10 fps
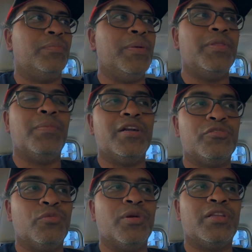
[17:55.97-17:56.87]
Maybe the
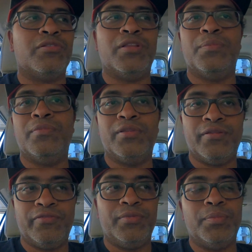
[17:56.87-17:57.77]
buttons will work through the
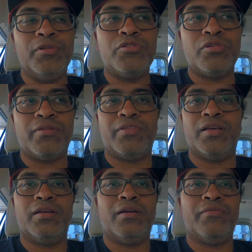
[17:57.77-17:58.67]
Bluetooth of
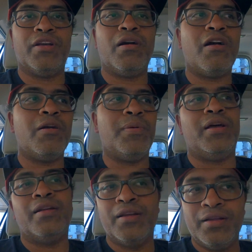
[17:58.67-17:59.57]
the car, but